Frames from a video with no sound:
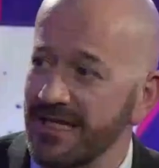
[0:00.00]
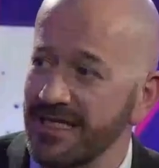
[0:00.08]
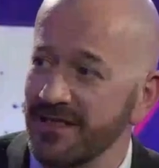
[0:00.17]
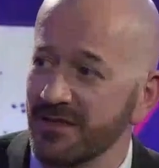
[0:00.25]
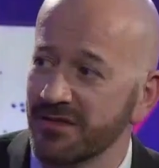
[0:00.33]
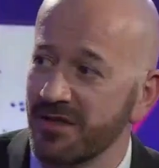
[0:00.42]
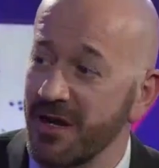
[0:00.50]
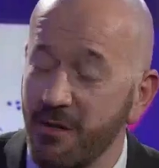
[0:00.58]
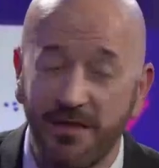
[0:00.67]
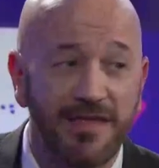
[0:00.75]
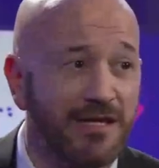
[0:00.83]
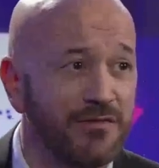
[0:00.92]
10 years or so.
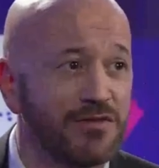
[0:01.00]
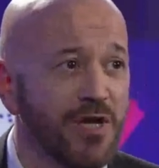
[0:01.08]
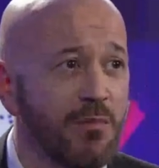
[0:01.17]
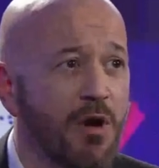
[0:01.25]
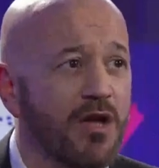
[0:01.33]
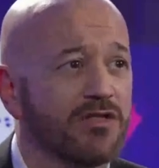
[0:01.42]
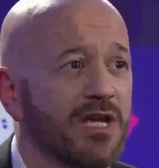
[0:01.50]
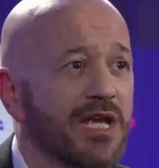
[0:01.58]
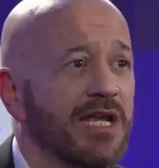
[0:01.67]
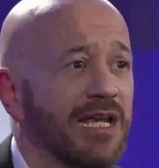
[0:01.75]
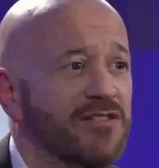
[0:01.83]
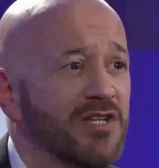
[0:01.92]
Anyway, thank you so much,
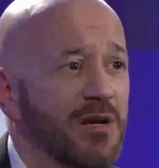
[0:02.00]
ladies and